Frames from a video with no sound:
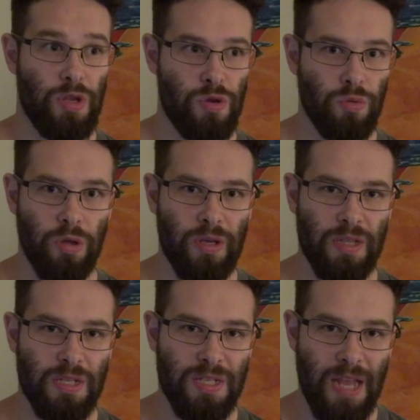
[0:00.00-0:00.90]
do you look
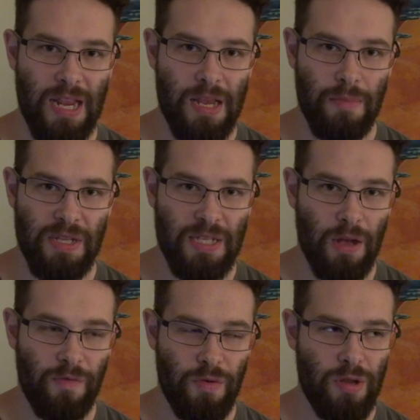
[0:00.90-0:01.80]
at the stadium
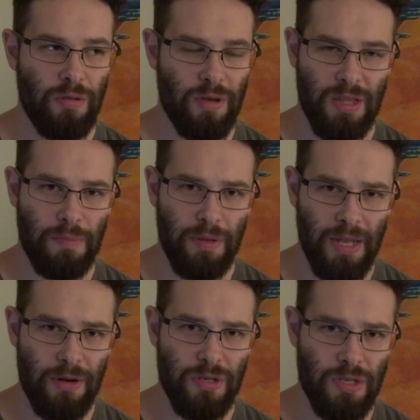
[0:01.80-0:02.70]
itself or do you look at the
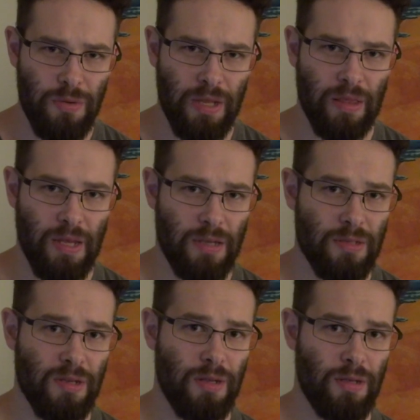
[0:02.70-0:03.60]
players doing
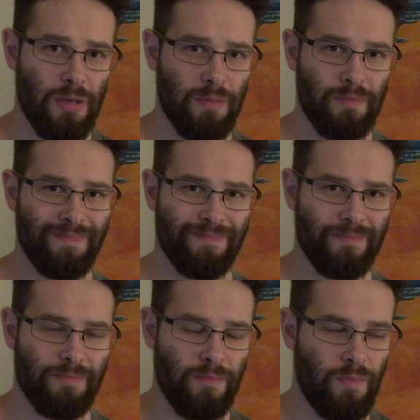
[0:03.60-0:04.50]
things?
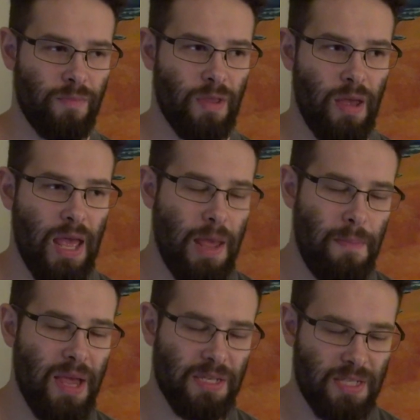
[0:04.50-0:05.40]

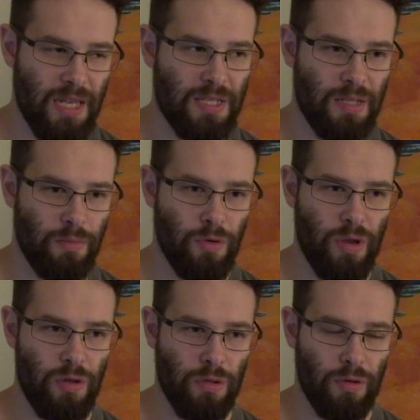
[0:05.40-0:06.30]
It makes sense the more
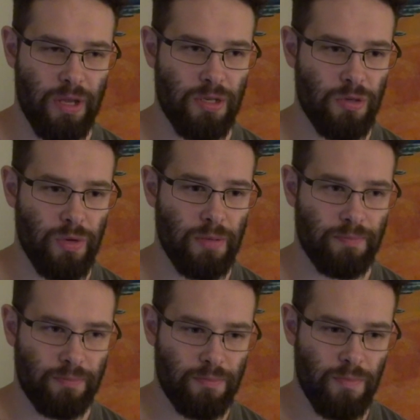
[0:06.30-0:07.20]
you look into it.
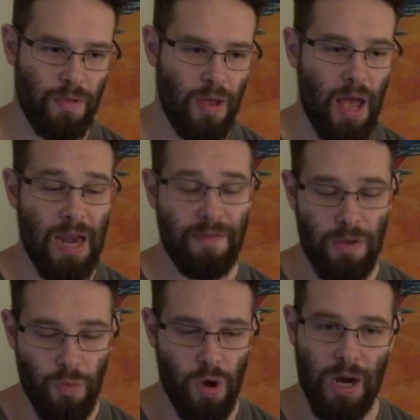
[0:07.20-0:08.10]
And if
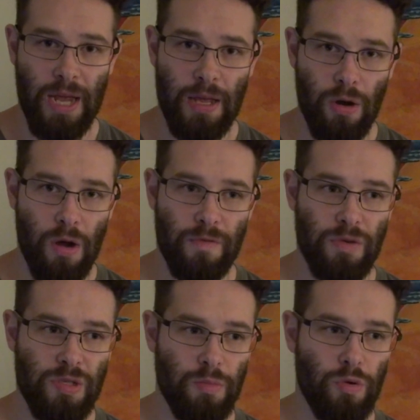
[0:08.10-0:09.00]
you want, I can
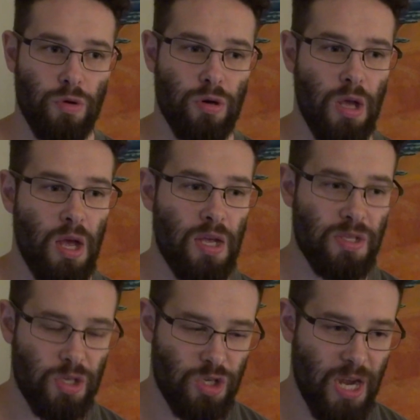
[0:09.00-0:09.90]
offer some more
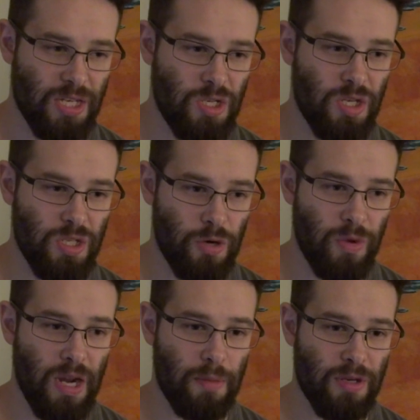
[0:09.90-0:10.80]
suggestions and
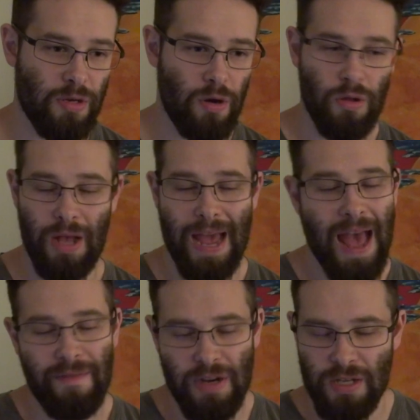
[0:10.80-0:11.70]
reading material. I
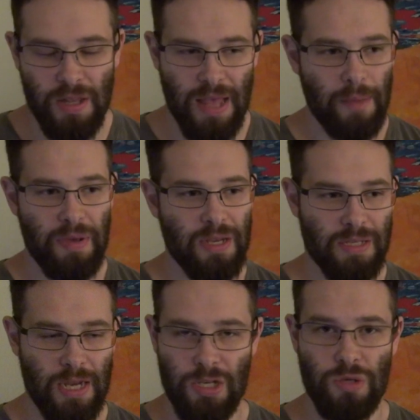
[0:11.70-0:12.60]
haven't done that
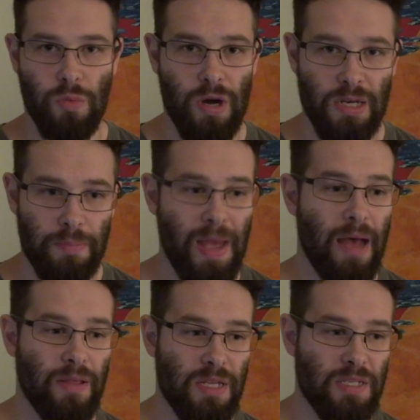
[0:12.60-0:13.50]
because I just wanted to
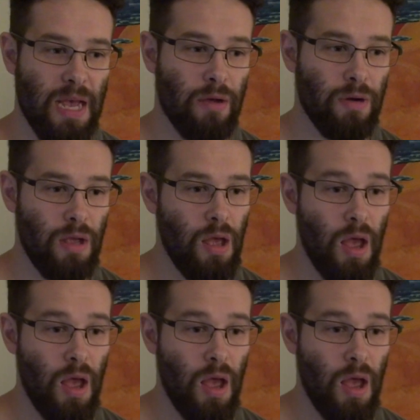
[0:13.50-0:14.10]
pound these out.